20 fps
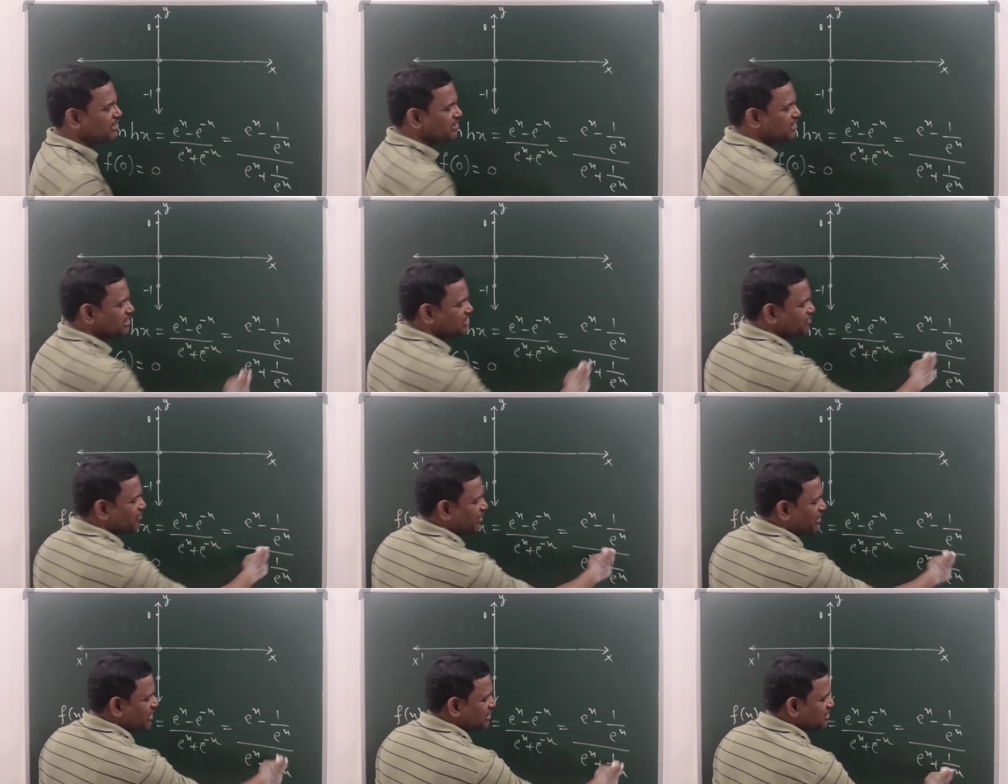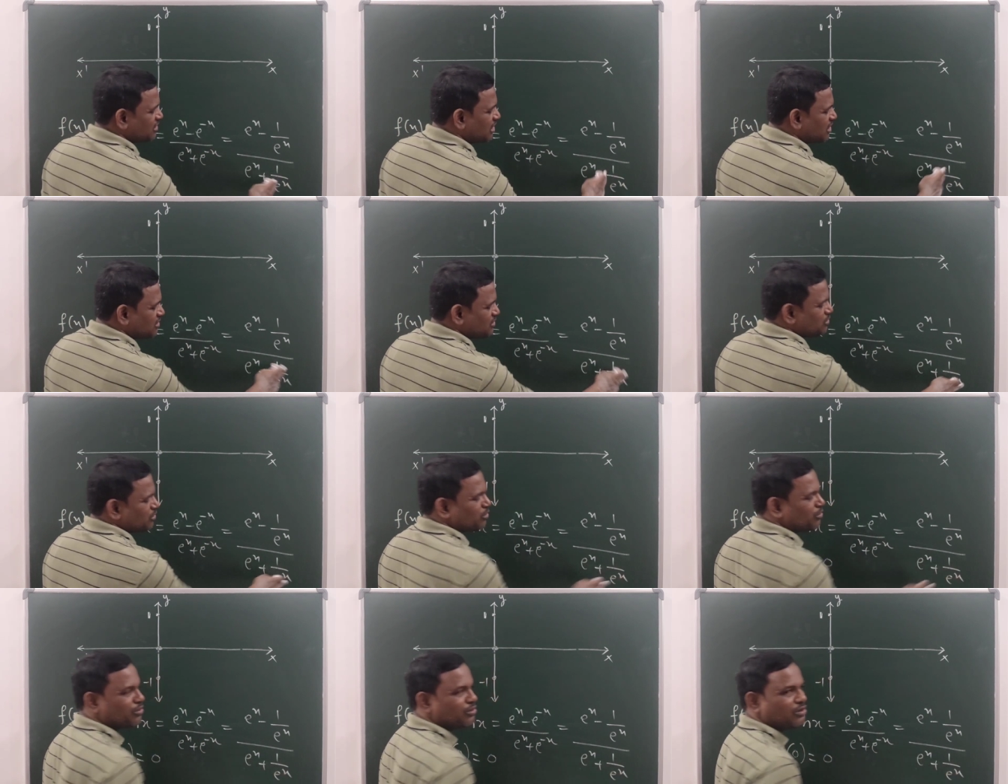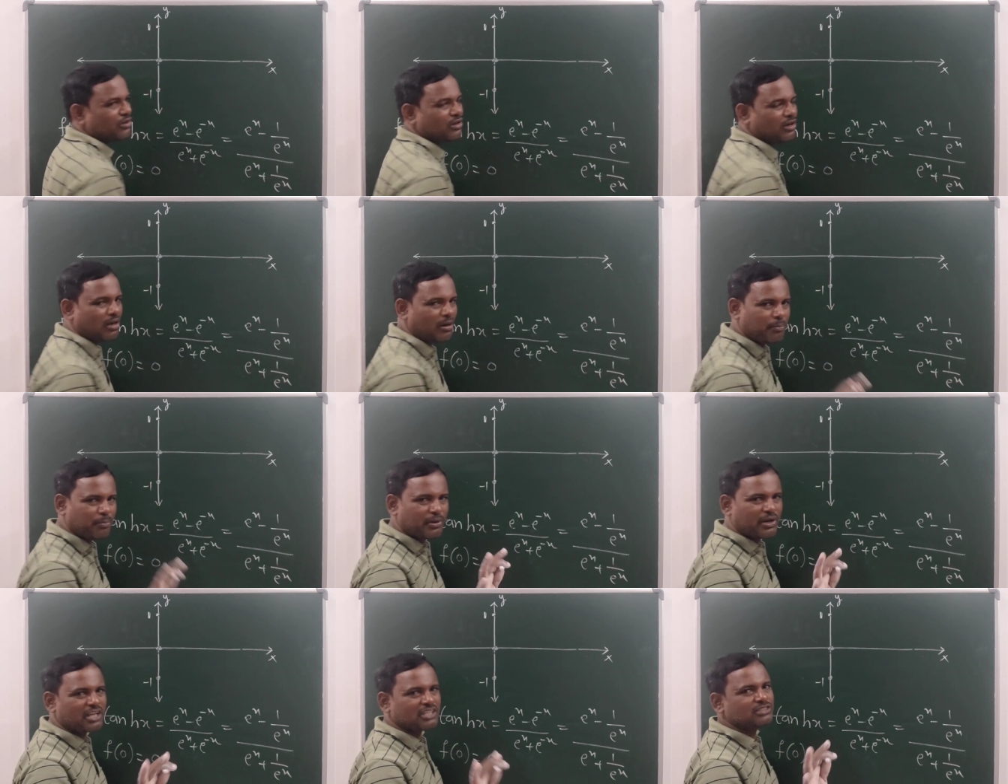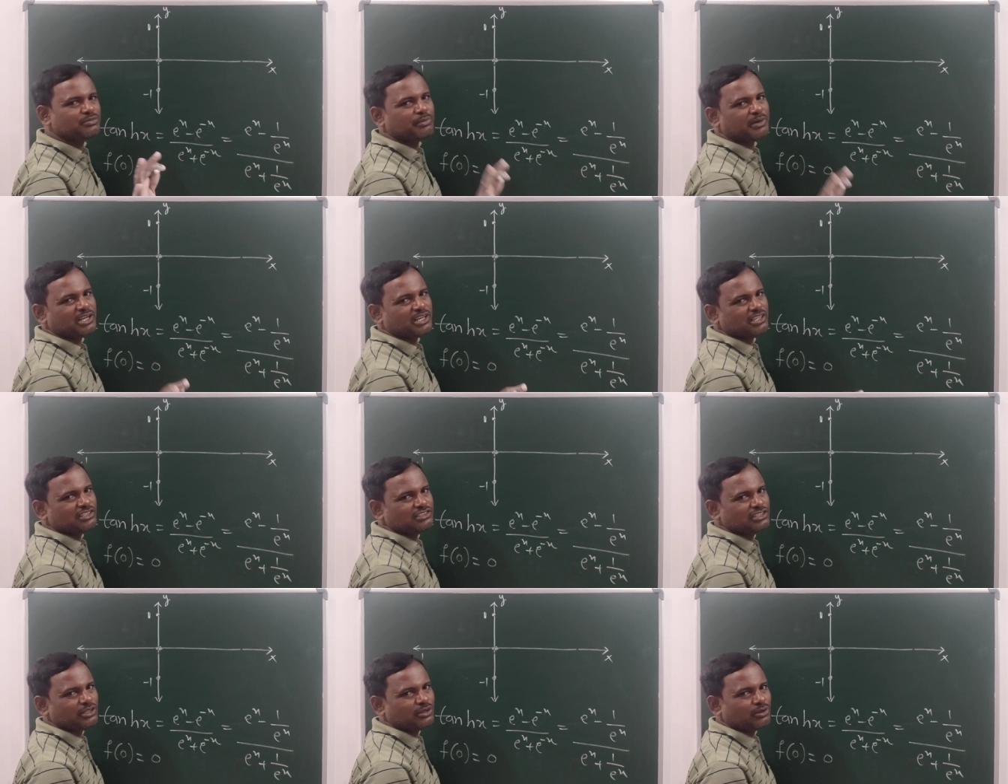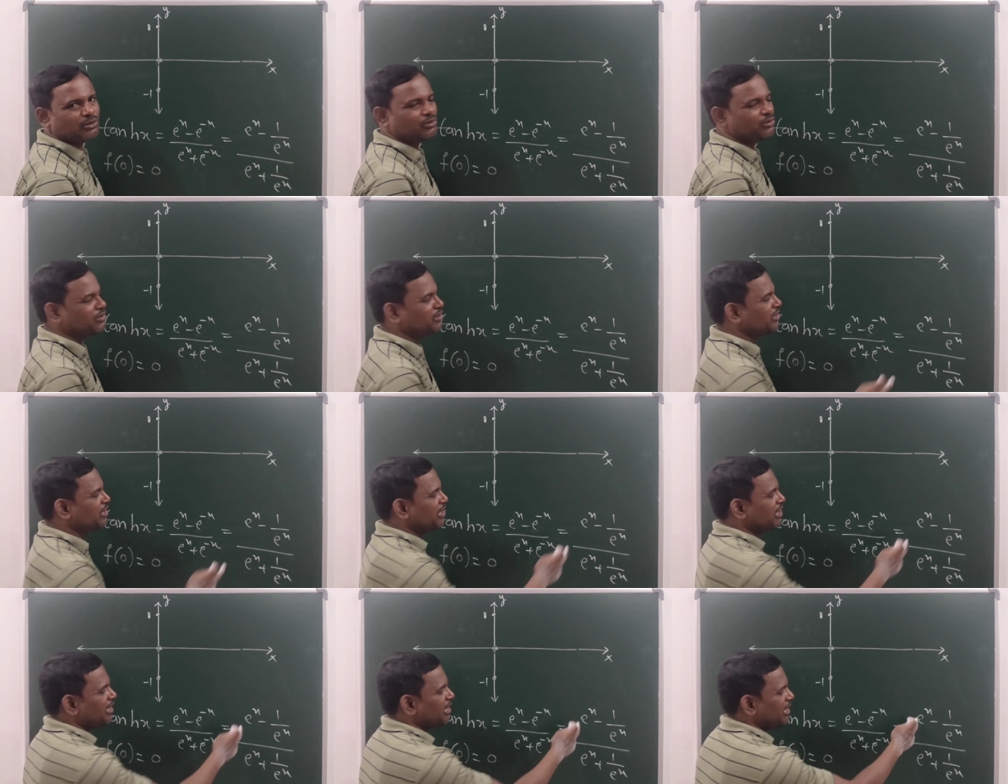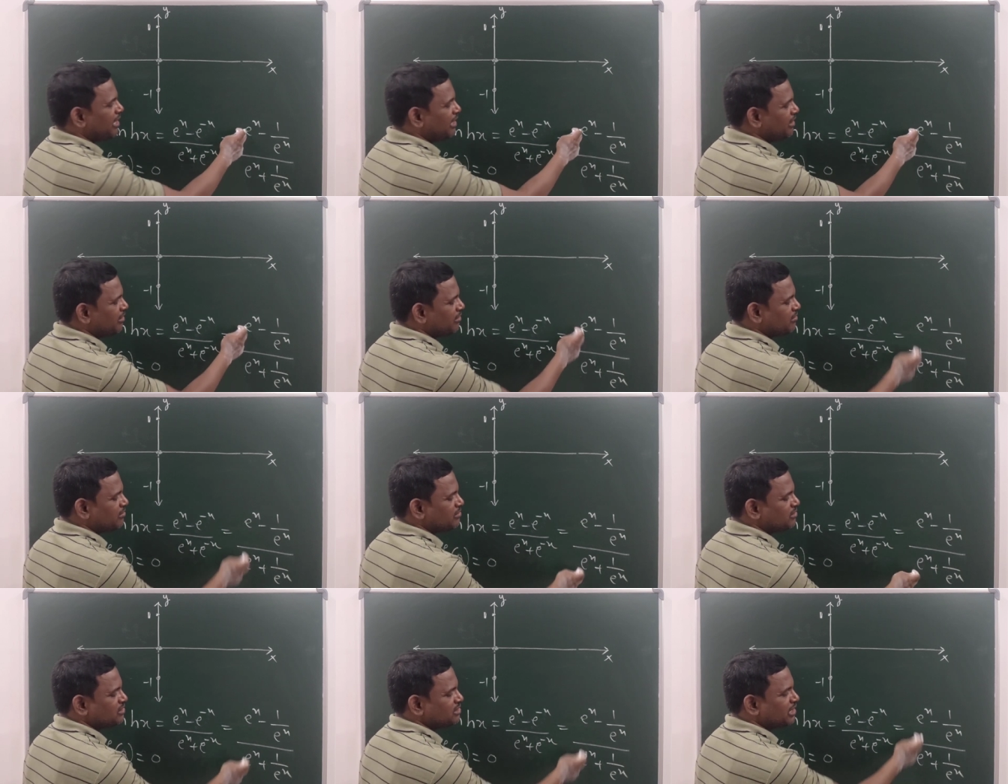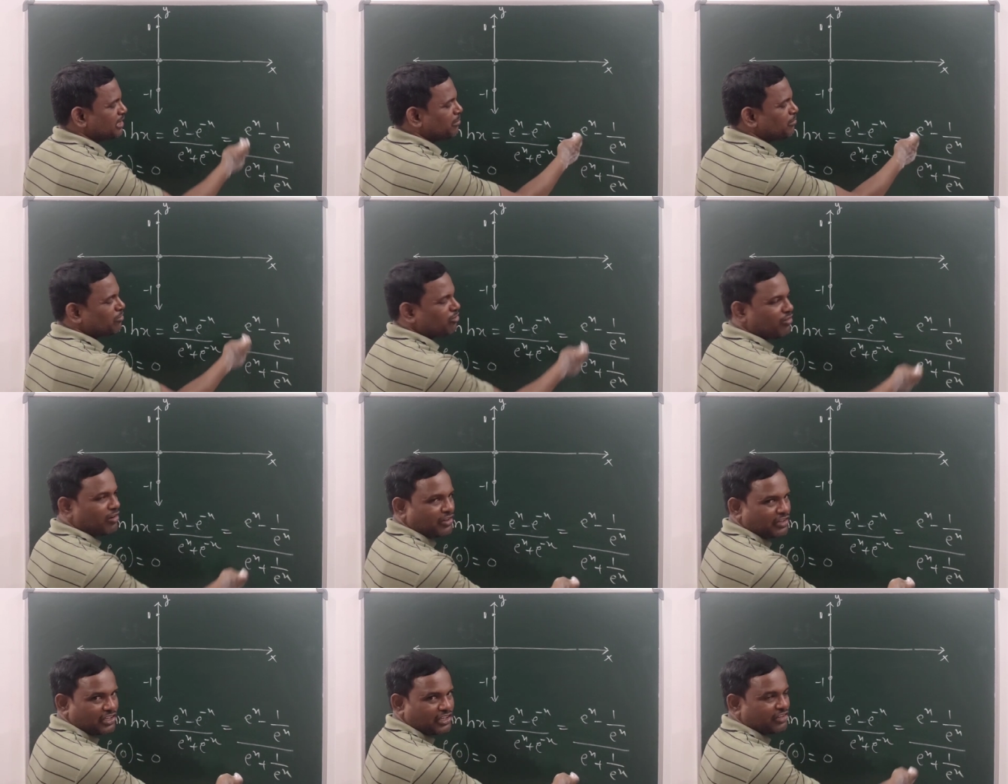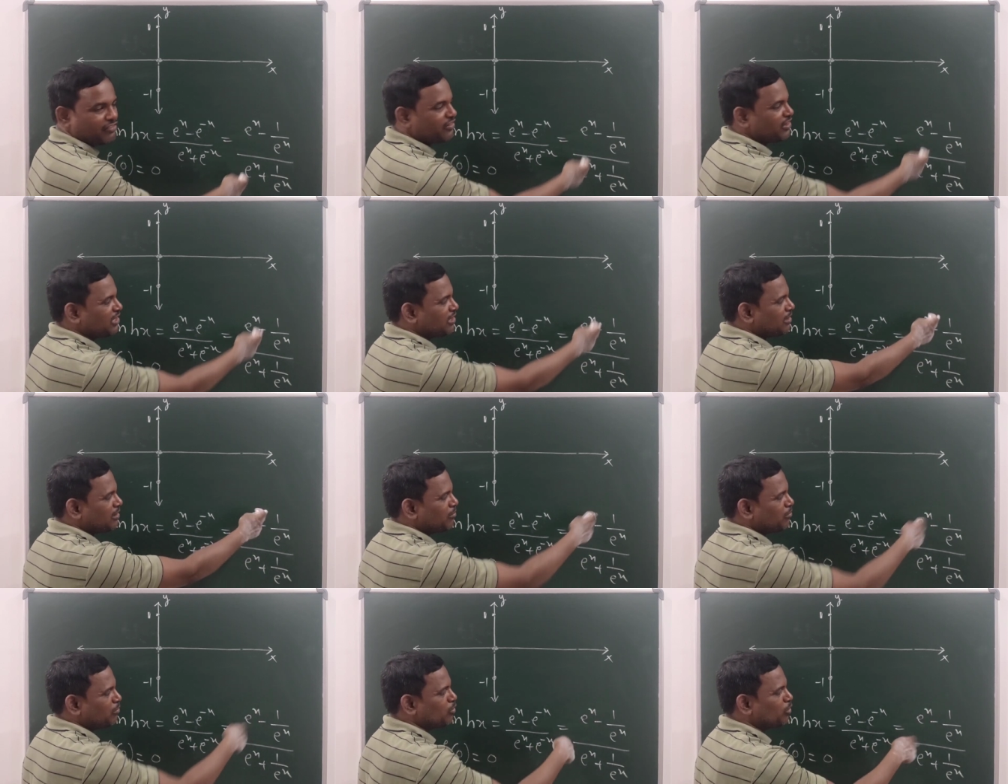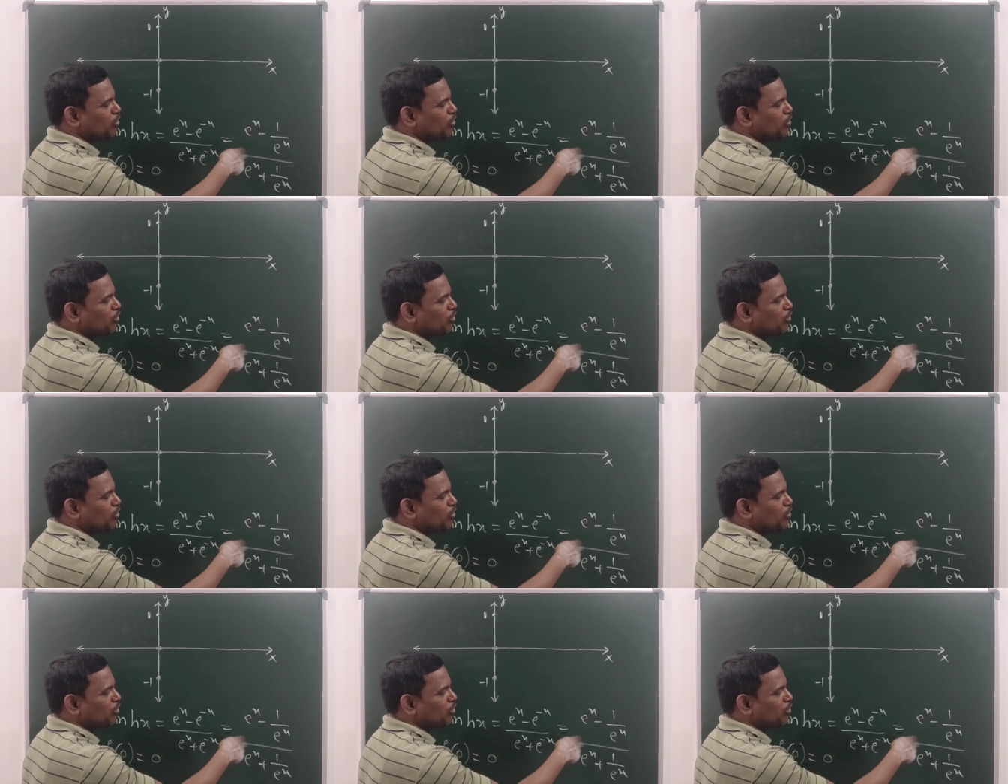This one is also approximately 0, and same quantity will come.